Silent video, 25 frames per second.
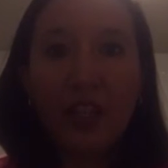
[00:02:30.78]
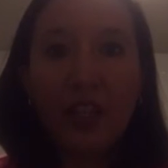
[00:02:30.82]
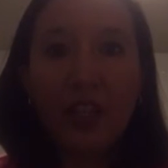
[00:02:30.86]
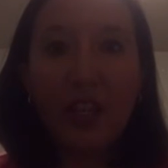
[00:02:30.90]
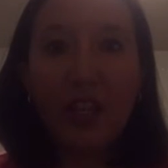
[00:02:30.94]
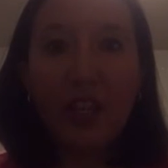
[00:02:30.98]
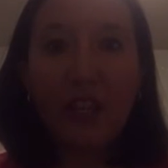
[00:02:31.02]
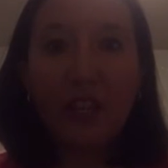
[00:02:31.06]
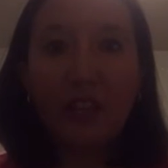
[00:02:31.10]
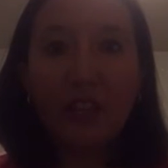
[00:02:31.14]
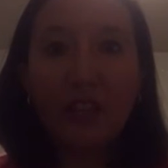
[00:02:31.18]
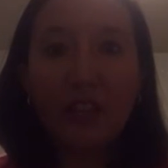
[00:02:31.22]

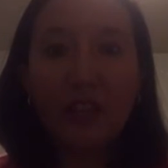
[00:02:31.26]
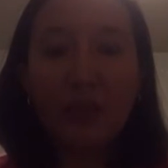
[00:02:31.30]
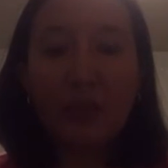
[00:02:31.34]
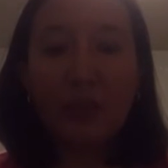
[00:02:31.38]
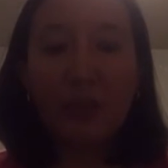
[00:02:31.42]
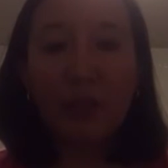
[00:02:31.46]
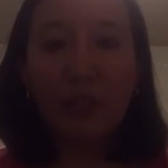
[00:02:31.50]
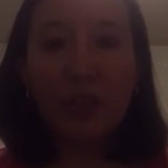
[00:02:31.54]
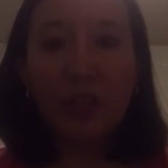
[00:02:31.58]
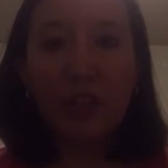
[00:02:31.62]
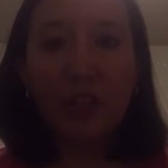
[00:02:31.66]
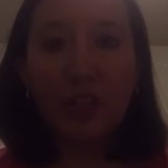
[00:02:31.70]
as a
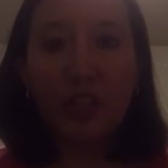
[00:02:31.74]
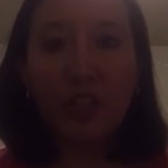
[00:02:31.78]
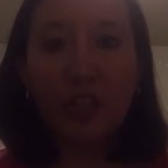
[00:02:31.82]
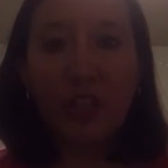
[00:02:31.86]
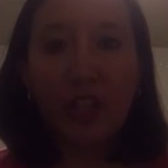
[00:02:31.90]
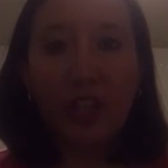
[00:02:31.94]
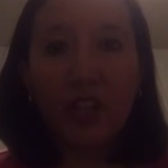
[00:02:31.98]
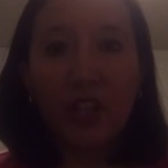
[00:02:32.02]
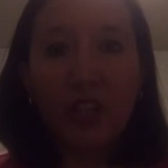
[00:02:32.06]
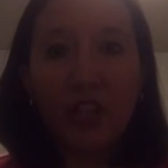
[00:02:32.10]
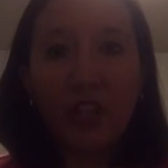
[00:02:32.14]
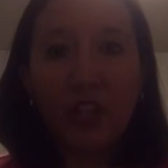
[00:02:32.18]
special
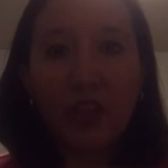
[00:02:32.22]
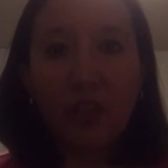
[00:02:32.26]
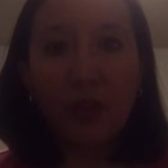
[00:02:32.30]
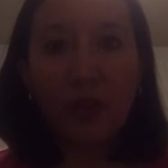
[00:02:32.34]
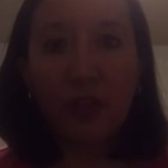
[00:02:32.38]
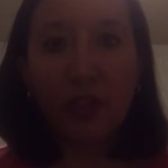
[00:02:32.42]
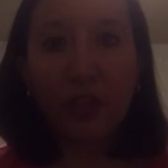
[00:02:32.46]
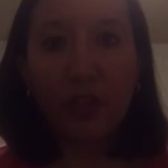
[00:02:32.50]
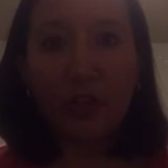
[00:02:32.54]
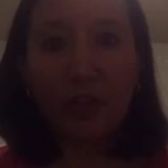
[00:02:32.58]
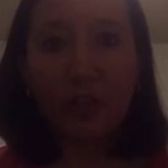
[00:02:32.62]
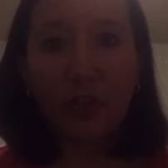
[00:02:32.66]
education
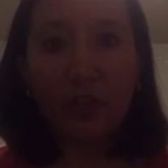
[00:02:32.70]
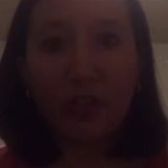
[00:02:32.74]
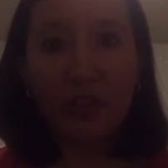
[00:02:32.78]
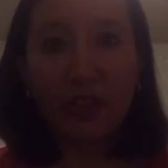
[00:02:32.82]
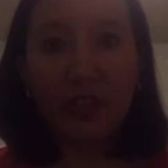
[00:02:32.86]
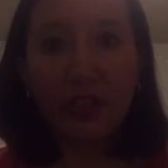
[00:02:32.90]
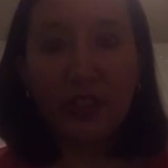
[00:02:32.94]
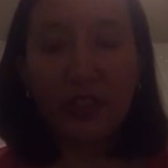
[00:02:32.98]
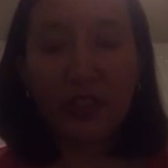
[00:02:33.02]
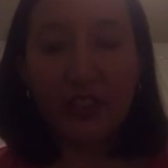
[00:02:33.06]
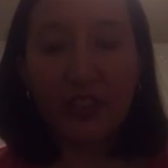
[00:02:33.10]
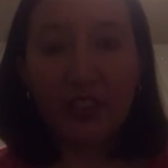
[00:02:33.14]
instructional
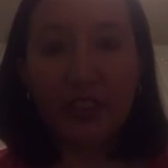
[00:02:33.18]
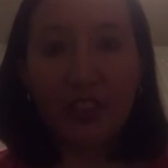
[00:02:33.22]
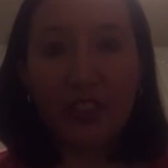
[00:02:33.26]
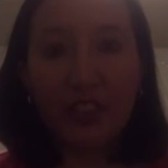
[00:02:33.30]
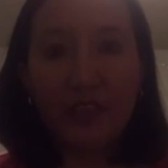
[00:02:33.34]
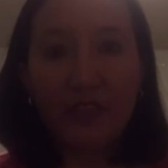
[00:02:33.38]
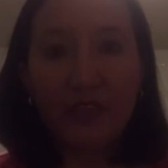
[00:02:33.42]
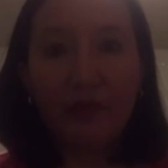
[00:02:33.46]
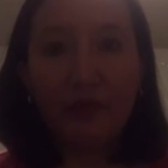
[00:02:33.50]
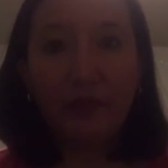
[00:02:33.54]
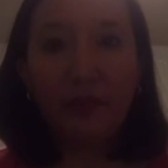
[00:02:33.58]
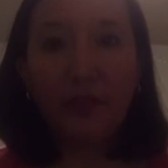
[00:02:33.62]
assistant.